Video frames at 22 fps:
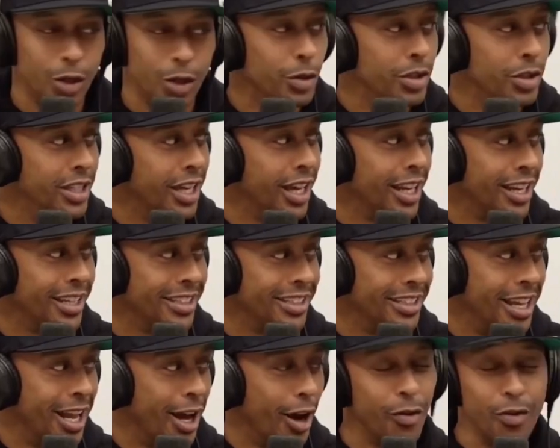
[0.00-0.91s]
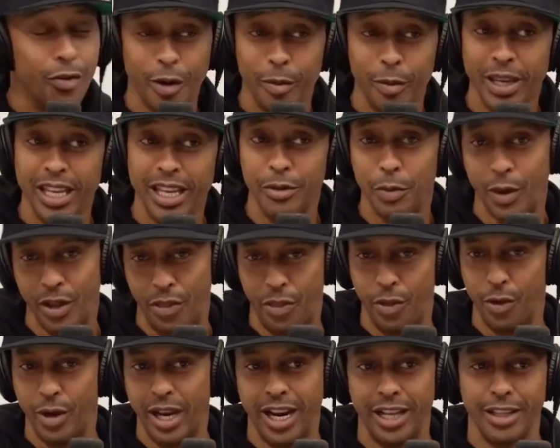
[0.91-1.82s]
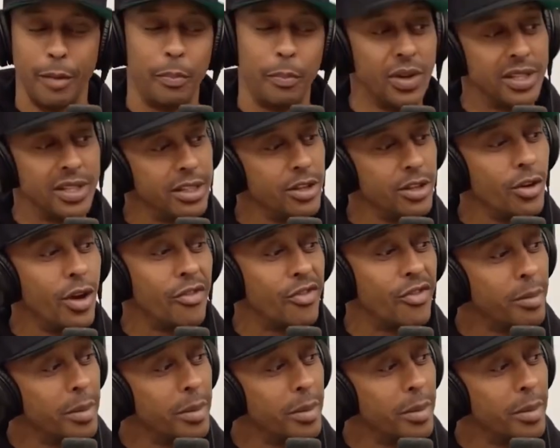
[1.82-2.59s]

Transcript: Oh, you jealous now. He's going to throw that out there. Pussy, you ain't from